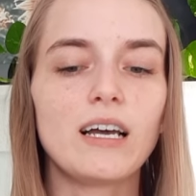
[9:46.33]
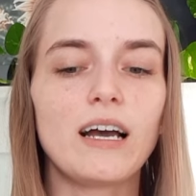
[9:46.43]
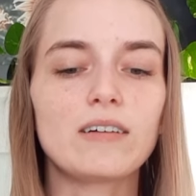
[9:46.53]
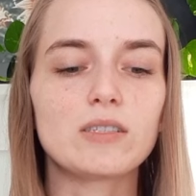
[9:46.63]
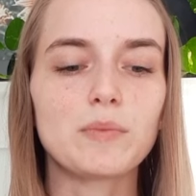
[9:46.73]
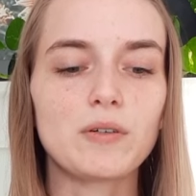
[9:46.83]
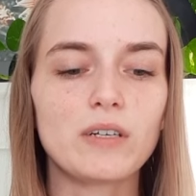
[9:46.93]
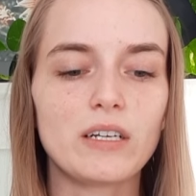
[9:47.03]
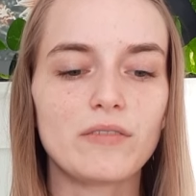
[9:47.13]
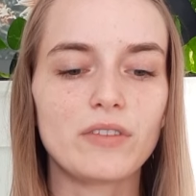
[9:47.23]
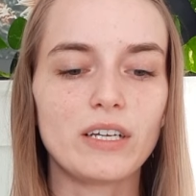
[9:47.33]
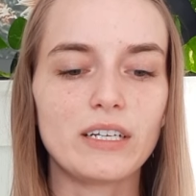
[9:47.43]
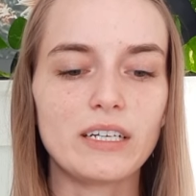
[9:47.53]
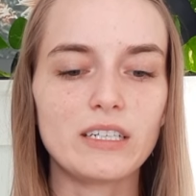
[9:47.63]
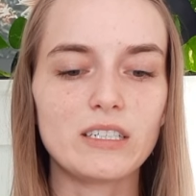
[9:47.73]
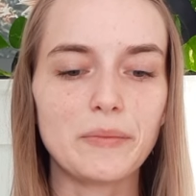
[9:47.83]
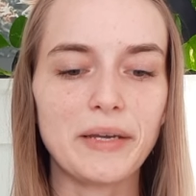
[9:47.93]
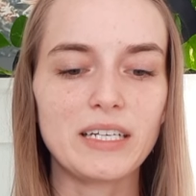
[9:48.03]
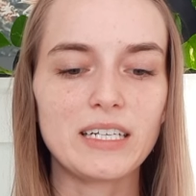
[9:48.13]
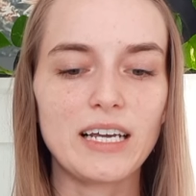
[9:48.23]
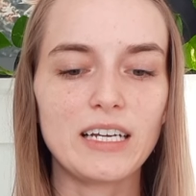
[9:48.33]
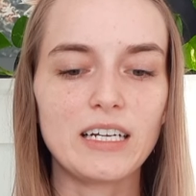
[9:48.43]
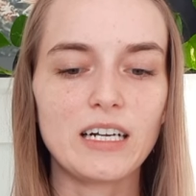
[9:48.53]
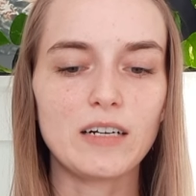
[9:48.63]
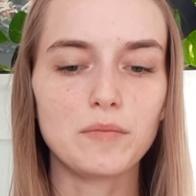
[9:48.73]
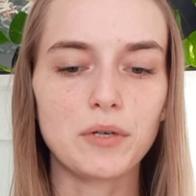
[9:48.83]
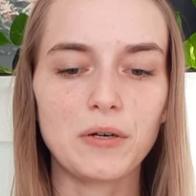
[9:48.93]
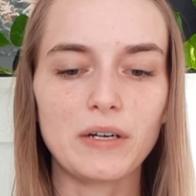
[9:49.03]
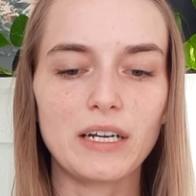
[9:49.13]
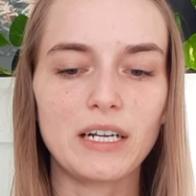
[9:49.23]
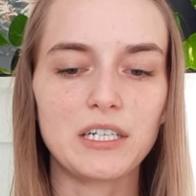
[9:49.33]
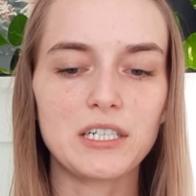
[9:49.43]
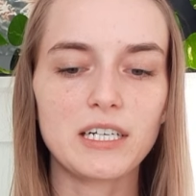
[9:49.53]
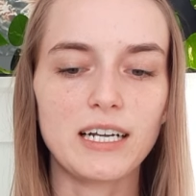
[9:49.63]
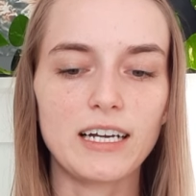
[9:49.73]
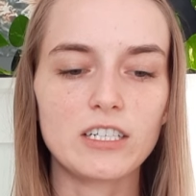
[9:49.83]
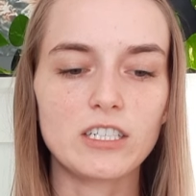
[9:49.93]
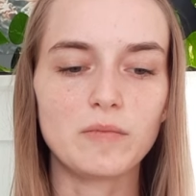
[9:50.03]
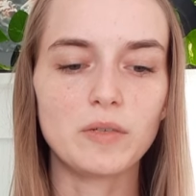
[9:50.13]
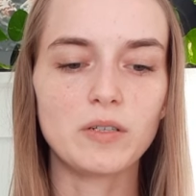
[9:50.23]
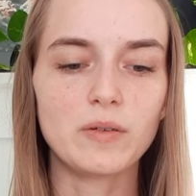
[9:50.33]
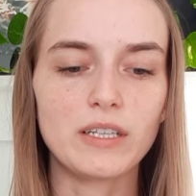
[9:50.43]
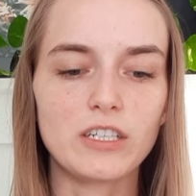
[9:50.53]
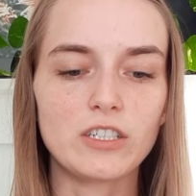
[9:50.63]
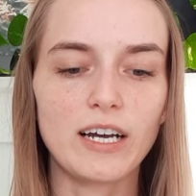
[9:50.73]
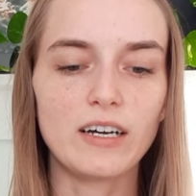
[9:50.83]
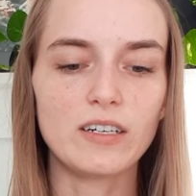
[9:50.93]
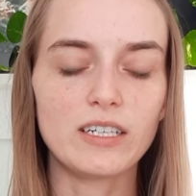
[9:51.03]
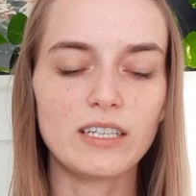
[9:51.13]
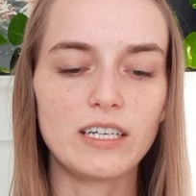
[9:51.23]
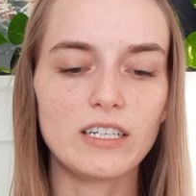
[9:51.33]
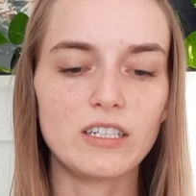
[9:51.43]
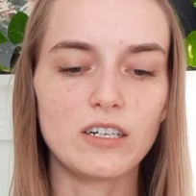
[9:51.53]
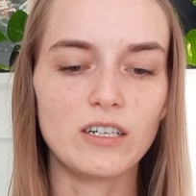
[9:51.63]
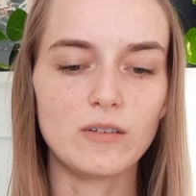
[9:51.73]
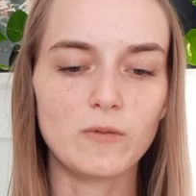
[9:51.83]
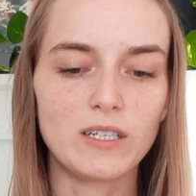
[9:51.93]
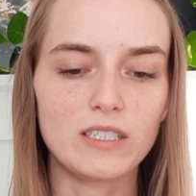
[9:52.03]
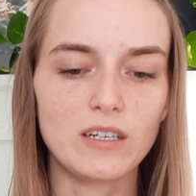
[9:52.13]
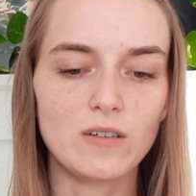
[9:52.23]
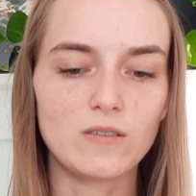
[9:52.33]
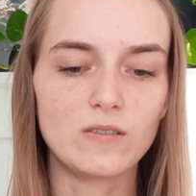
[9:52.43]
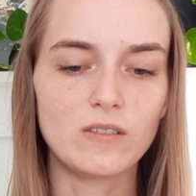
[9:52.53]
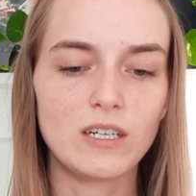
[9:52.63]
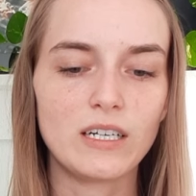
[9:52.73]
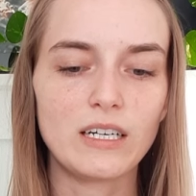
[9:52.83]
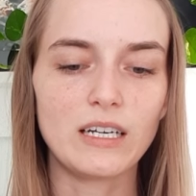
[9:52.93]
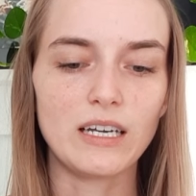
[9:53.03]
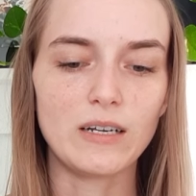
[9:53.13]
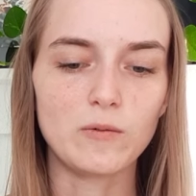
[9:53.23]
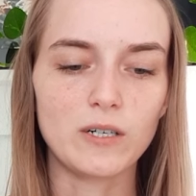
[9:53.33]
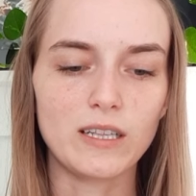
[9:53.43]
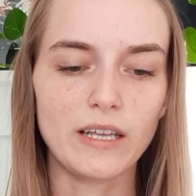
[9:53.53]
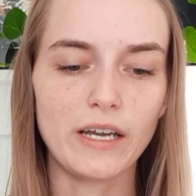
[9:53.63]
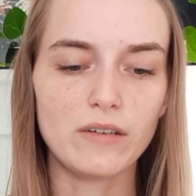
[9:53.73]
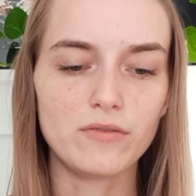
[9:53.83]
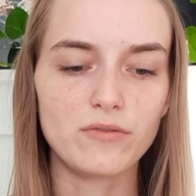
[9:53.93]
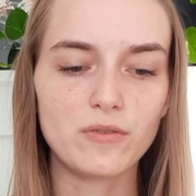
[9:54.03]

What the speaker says: have spoken of the need to maintain an unbroken interconnection between the child and the adult in one's own inward life.